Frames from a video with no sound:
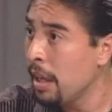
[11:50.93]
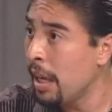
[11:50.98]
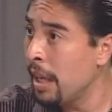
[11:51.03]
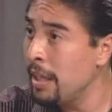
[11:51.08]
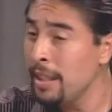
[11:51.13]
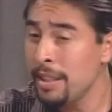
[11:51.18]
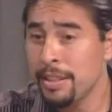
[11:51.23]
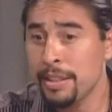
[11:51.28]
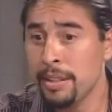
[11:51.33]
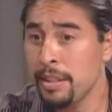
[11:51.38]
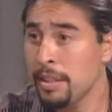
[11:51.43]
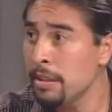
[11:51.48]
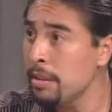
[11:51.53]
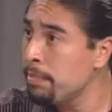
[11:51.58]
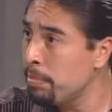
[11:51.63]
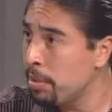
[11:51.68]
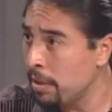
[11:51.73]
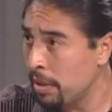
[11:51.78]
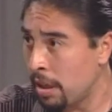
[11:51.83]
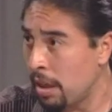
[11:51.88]
And it's
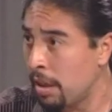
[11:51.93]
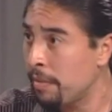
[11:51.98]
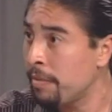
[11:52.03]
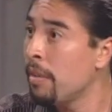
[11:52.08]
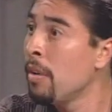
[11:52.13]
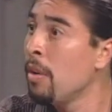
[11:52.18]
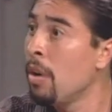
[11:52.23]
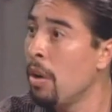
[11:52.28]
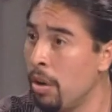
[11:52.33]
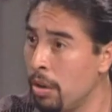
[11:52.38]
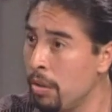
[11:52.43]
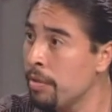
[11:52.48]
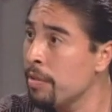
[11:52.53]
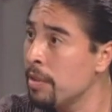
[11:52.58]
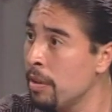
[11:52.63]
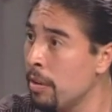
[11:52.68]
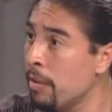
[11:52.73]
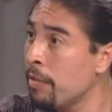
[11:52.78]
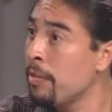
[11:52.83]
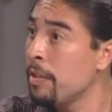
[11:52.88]
still put off over
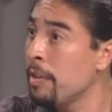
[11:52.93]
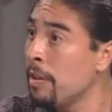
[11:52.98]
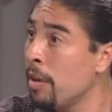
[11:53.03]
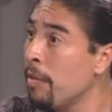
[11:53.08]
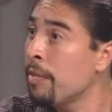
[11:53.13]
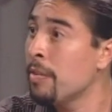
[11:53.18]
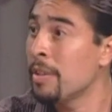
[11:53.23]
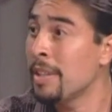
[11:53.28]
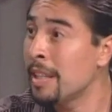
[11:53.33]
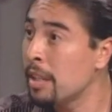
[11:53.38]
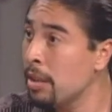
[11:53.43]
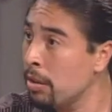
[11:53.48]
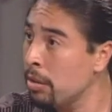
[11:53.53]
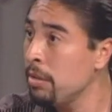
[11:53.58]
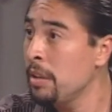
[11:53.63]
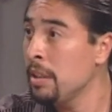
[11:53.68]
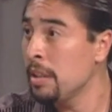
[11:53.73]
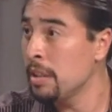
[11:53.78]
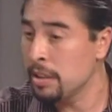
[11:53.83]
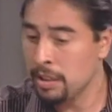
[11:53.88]
and over and over,
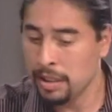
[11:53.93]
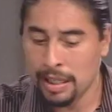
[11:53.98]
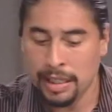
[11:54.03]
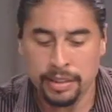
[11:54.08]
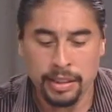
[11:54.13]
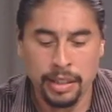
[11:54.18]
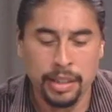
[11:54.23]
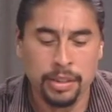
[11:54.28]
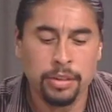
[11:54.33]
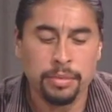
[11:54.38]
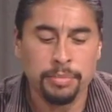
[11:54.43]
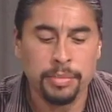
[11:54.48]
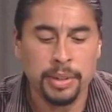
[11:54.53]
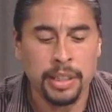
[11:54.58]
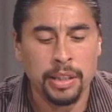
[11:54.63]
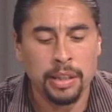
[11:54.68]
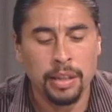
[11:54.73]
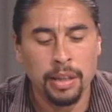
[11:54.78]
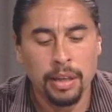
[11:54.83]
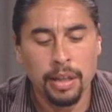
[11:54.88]
including this last council
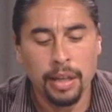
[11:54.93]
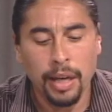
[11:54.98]
meeting.